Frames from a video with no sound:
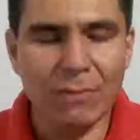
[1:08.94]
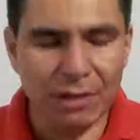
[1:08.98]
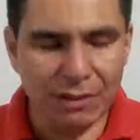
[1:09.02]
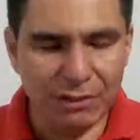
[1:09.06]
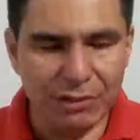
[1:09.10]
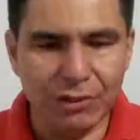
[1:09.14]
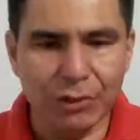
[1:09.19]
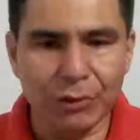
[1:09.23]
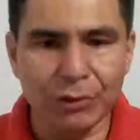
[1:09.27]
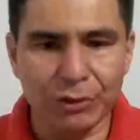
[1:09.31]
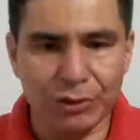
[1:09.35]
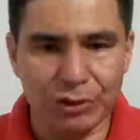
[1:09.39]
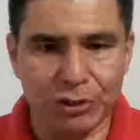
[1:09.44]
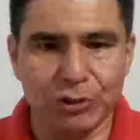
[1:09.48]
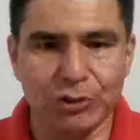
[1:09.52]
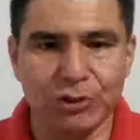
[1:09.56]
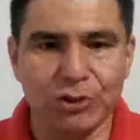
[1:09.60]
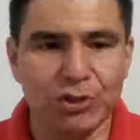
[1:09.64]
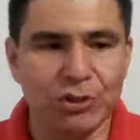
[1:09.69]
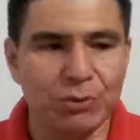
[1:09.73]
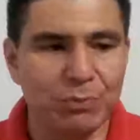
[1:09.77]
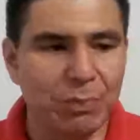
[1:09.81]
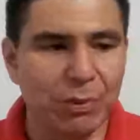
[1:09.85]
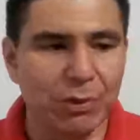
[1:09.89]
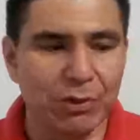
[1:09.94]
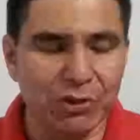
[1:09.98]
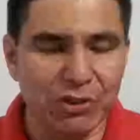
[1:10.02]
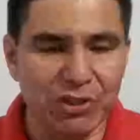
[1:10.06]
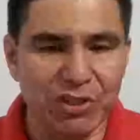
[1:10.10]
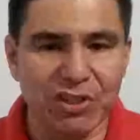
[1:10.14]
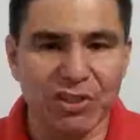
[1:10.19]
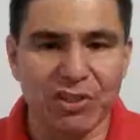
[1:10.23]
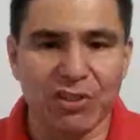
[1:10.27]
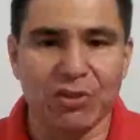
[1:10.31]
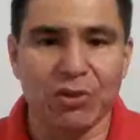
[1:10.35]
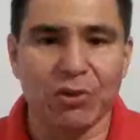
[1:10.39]
there is this
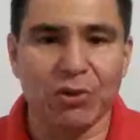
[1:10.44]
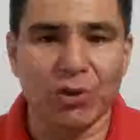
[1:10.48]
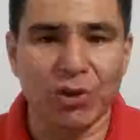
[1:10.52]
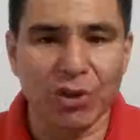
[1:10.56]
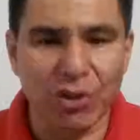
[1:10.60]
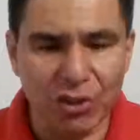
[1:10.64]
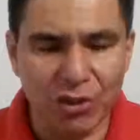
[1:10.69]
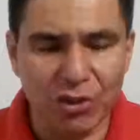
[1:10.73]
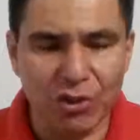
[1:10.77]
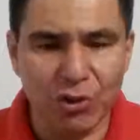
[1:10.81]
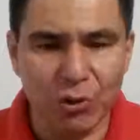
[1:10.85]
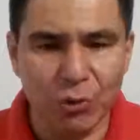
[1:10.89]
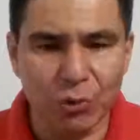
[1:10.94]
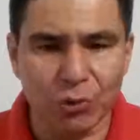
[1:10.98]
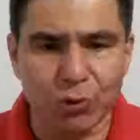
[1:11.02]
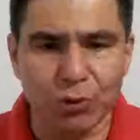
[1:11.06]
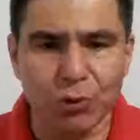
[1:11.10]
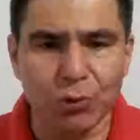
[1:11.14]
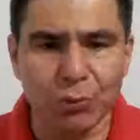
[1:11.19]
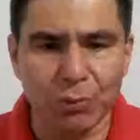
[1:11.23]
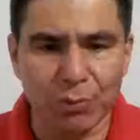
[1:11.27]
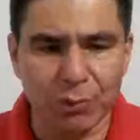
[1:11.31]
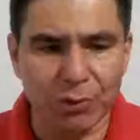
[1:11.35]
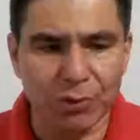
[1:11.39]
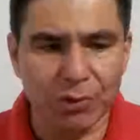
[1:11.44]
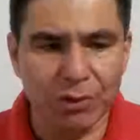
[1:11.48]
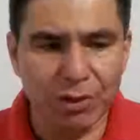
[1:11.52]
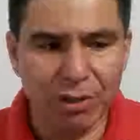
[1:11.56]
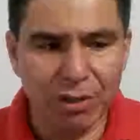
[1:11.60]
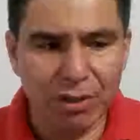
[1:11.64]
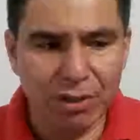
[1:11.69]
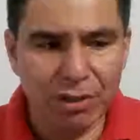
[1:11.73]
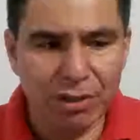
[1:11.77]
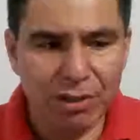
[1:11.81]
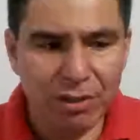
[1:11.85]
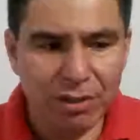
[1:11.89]
particular YouTuber,
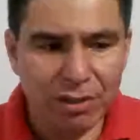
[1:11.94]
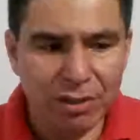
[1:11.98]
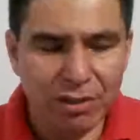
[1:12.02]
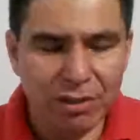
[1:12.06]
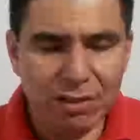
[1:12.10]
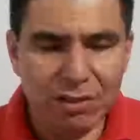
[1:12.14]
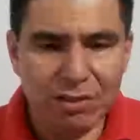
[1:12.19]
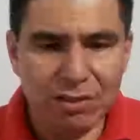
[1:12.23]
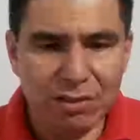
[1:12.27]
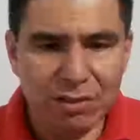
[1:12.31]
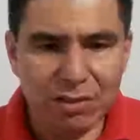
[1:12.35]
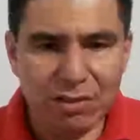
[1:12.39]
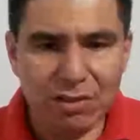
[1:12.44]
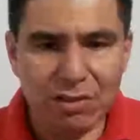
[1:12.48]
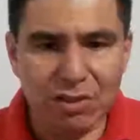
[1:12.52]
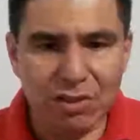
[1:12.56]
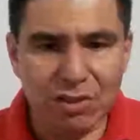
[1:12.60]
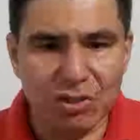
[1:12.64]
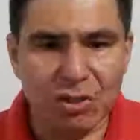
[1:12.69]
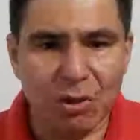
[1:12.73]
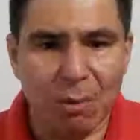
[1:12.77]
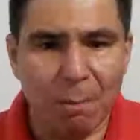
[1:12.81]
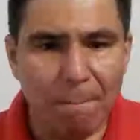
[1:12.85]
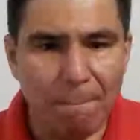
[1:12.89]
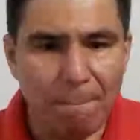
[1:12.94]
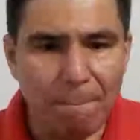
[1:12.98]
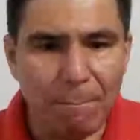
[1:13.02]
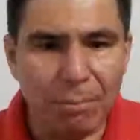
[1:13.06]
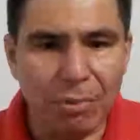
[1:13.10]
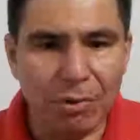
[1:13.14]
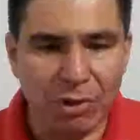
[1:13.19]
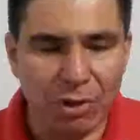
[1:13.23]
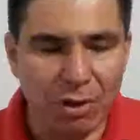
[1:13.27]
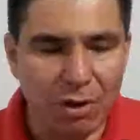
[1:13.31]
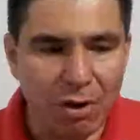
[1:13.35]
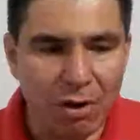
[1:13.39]
this
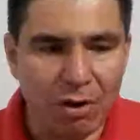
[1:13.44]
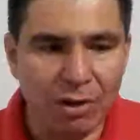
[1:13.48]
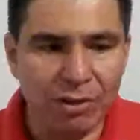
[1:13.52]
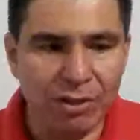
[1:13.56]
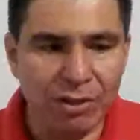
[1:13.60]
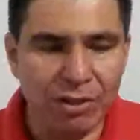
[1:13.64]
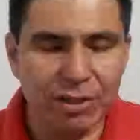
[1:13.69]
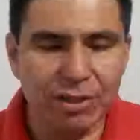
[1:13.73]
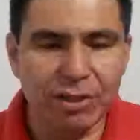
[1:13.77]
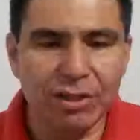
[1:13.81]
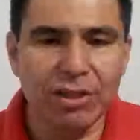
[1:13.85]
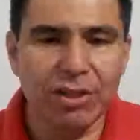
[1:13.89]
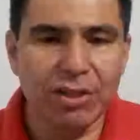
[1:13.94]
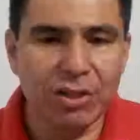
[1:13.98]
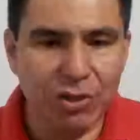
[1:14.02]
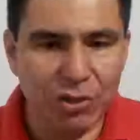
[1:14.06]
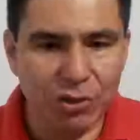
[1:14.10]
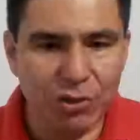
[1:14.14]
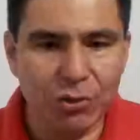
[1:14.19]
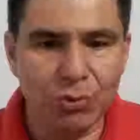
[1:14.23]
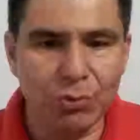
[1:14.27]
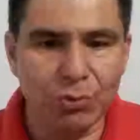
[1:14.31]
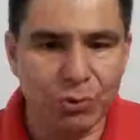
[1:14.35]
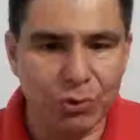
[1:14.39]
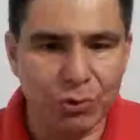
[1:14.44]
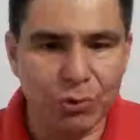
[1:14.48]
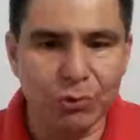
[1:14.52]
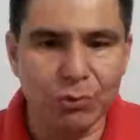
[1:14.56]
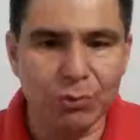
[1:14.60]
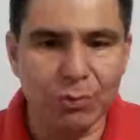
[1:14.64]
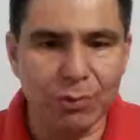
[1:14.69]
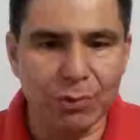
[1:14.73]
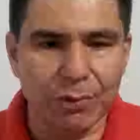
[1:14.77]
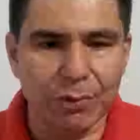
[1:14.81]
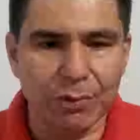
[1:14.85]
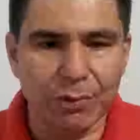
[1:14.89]
blonde
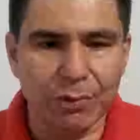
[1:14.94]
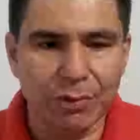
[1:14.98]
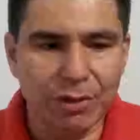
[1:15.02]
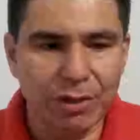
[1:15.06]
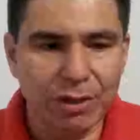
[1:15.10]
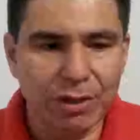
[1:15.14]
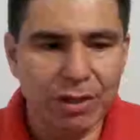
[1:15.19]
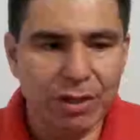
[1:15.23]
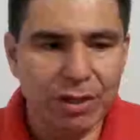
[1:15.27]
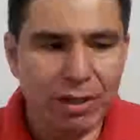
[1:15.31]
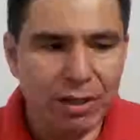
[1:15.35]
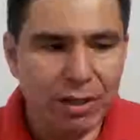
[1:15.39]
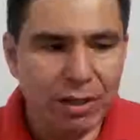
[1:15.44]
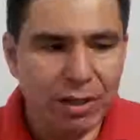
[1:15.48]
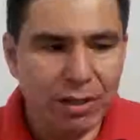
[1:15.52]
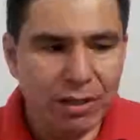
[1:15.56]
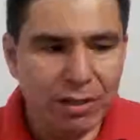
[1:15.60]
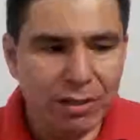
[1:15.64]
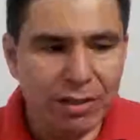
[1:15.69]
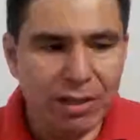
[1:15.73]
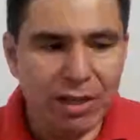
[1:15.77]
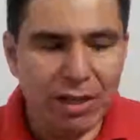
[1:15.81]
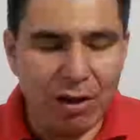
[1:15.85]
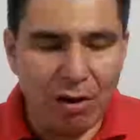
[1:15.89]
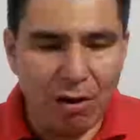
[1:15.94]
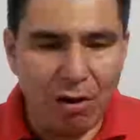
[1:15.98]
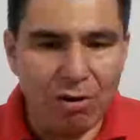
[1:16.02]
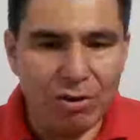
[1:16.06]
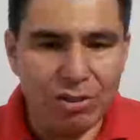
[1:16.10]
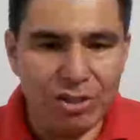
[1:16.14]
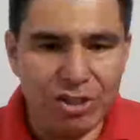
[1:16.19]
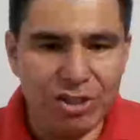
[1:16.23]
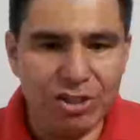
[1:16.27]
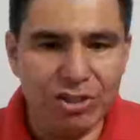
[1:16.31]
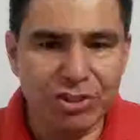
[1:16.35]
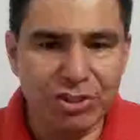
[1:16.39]
YouTuber, that all
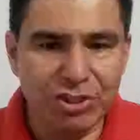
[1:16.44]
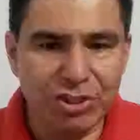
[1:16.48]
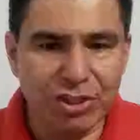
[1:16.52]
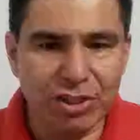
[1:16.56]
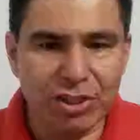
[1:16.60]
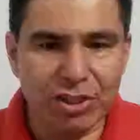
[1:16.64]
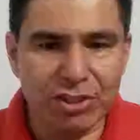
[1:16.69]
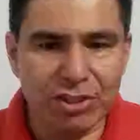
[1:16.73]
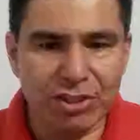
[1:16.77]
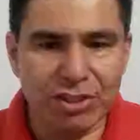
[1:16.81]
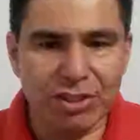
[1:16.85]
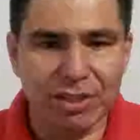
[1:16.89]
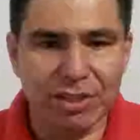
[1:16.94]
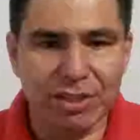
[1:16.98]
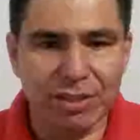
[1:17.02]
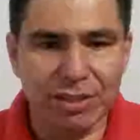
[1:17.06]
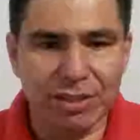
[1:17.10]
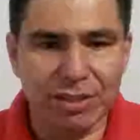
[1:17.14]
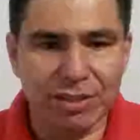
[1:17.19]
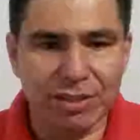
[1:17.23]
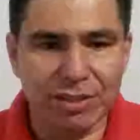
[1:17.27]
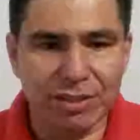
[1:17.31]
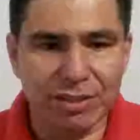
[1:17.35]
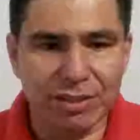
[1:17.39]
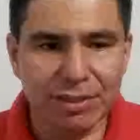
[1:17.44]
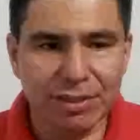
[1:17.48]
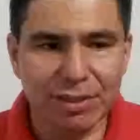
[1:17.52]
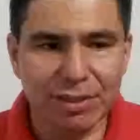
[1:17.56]
she does is